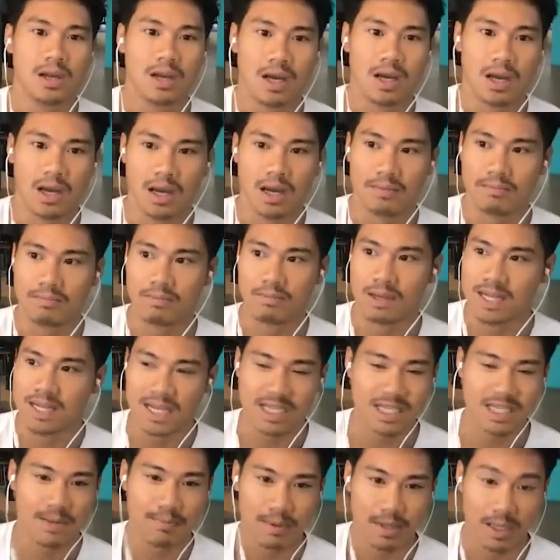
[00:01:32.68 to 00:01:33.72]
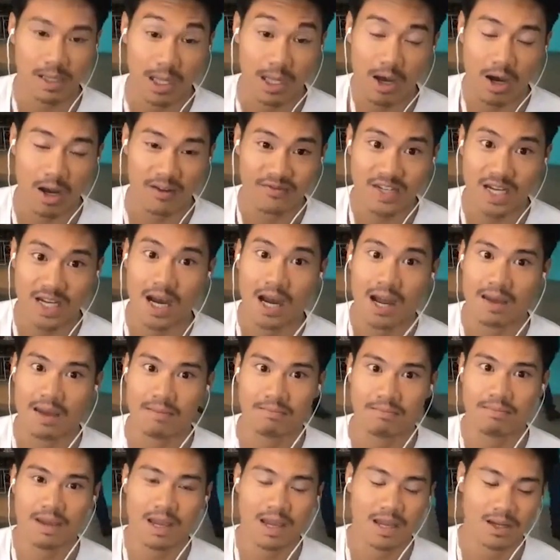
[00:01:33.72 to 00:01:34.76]
Uh, it takes up a lot of
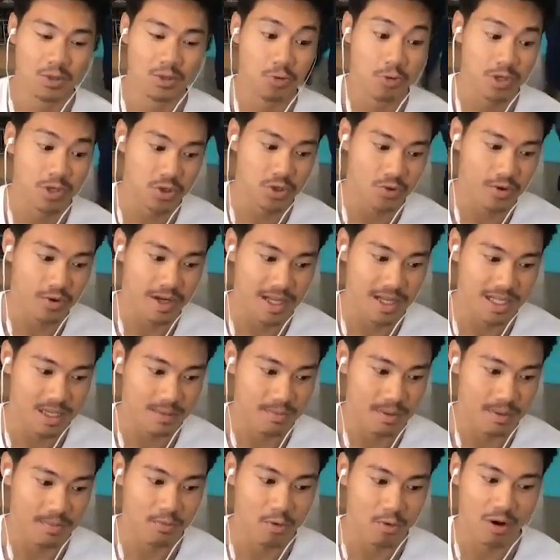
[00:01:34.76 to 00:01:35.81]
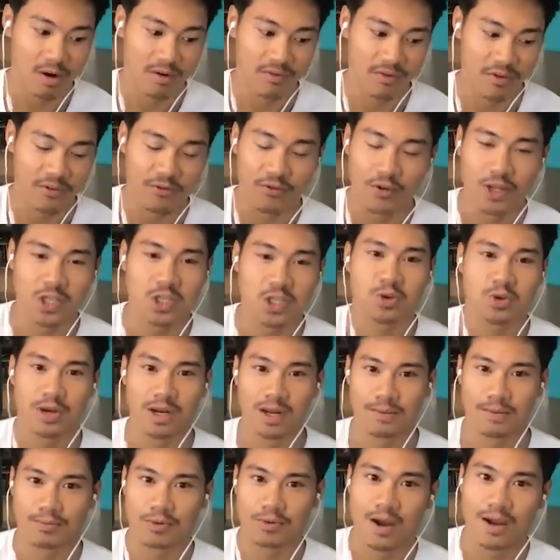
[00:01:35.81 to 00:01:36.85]
time. And to a degree, it's a bit more of a
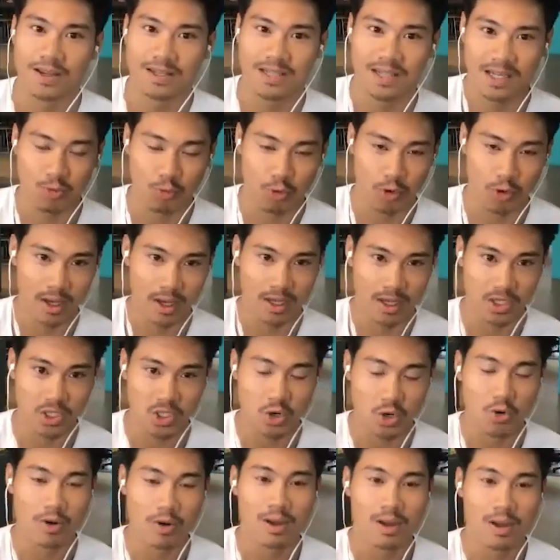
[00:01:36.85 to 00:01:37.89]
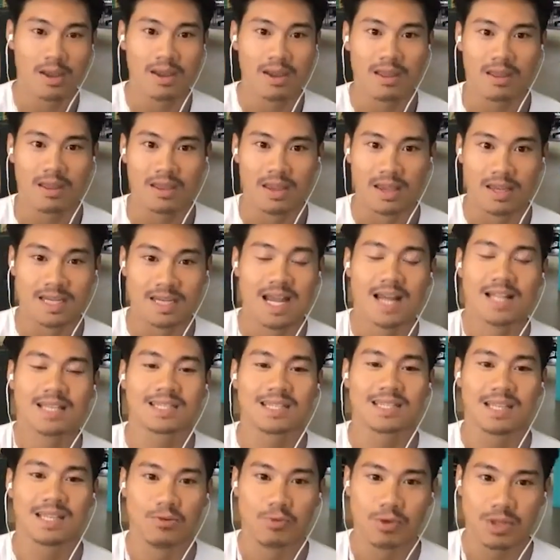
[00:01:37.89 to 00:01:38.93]
frustrating process working so
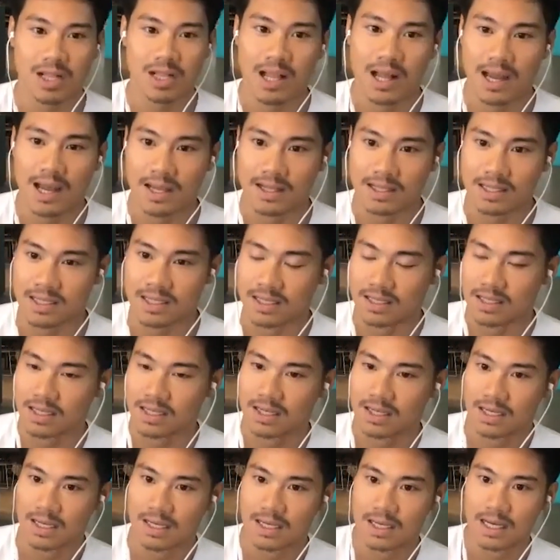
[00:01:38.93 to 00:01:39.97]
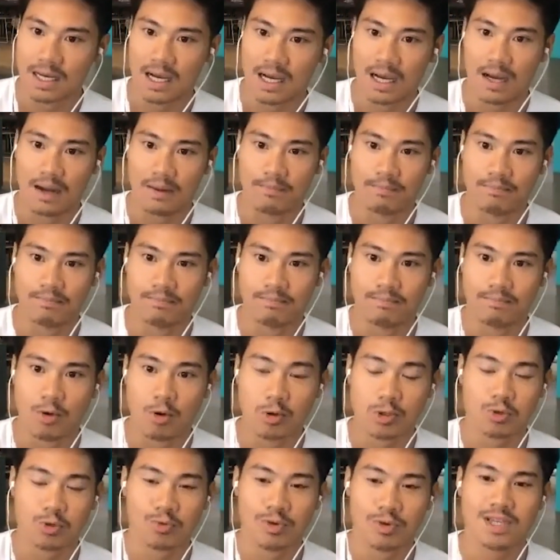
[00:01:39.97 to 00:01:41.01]
intensely with clients. And um,
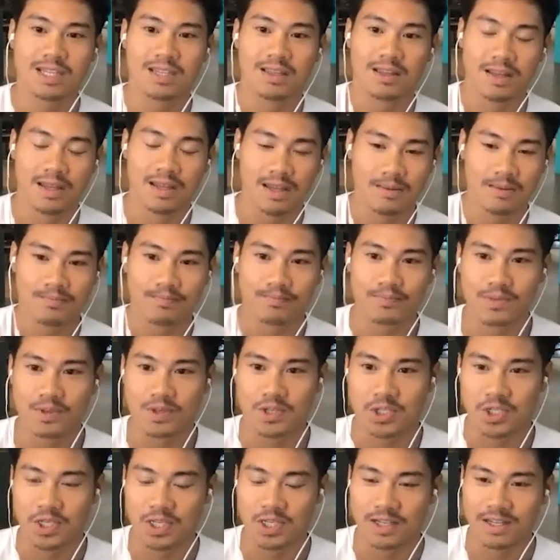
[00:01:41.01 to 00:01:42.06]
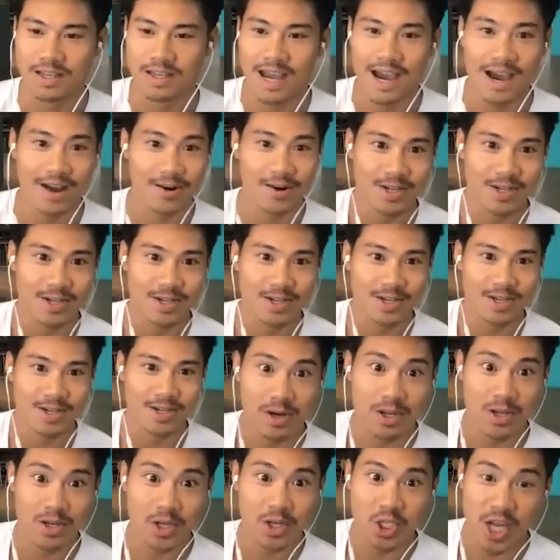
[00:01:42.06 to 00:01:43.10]
most recently, she had herself a
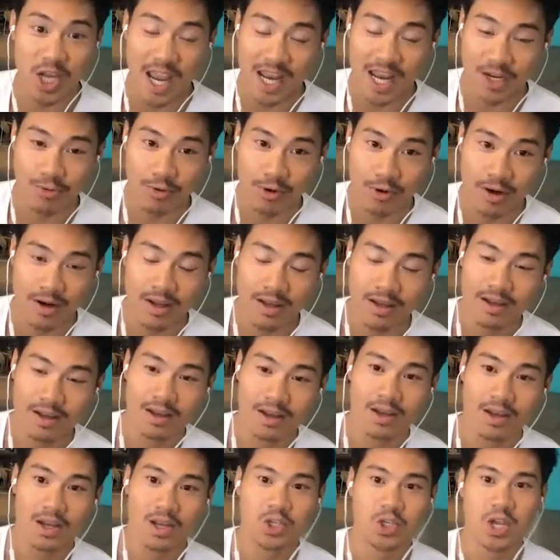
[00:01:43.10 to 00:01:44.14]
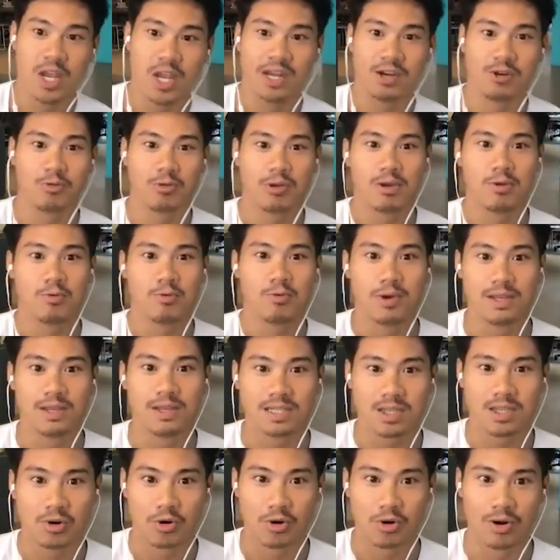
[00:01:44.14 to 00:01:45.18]
pretty good January. January
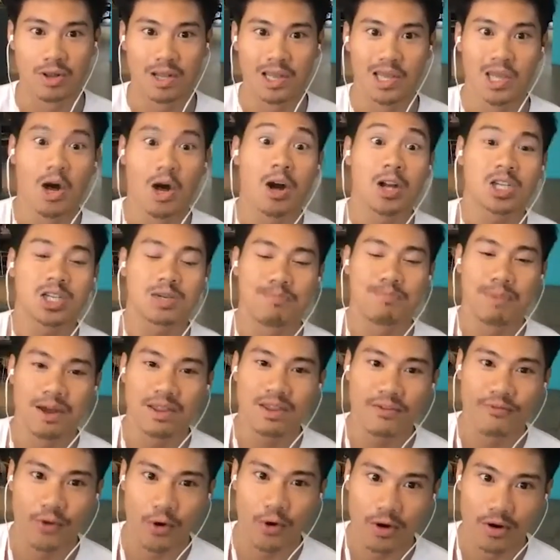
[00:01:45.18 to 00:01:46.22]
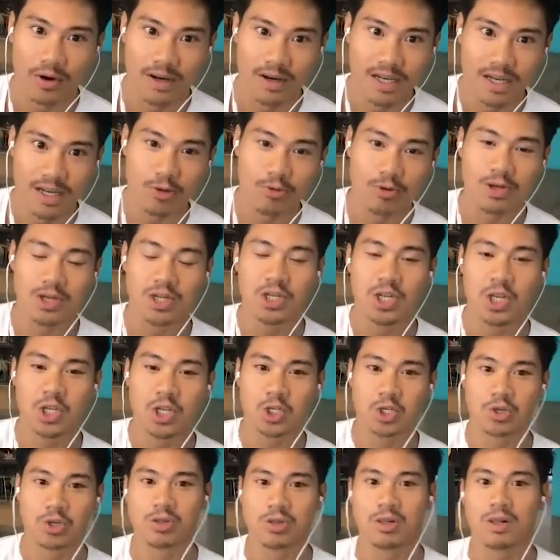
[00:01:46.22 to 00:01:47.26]
was her launch month for her new
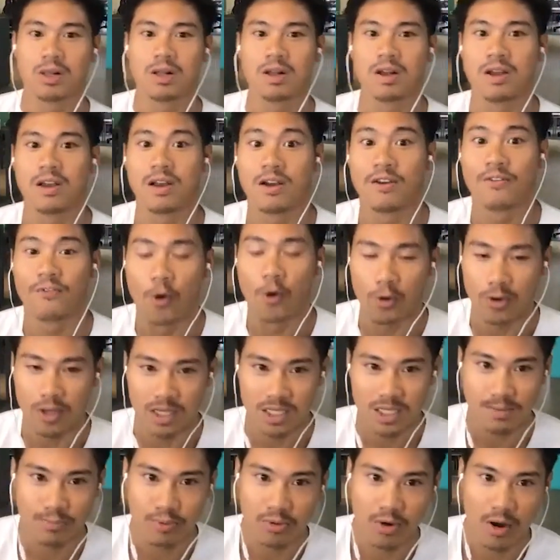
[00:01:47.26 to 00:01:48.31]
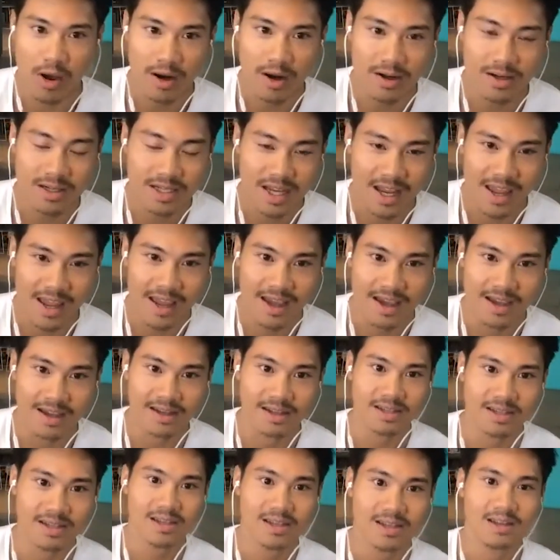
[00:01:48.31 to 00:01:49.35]
digital focused product.
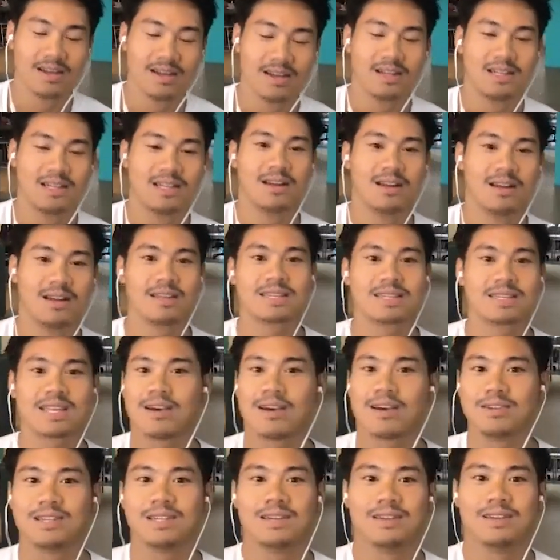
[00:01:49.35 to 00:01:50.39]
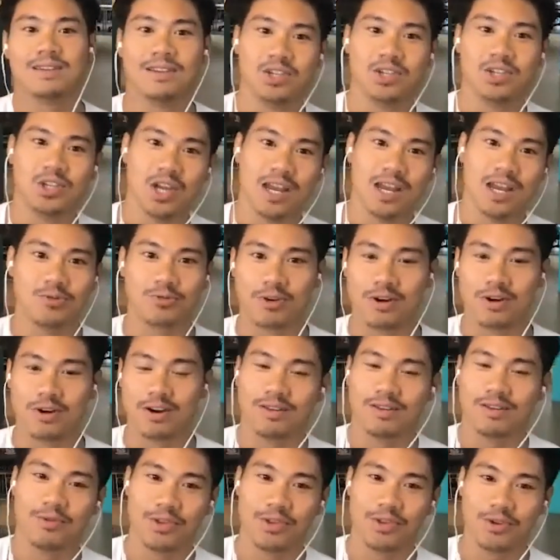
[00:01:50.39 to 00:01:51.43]
And tell us how you did in
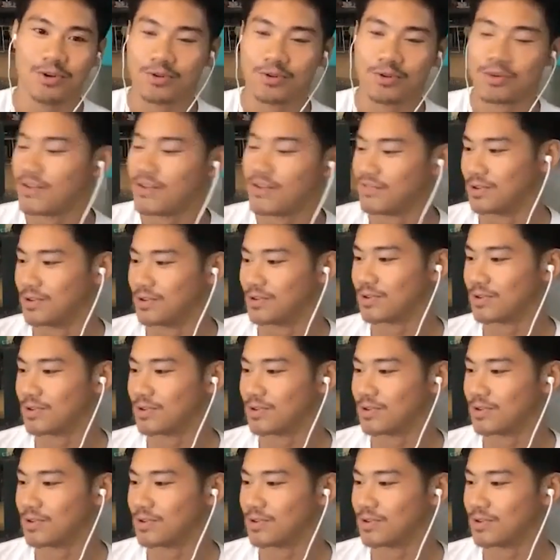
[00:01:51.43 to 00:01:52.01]
January with your revenue.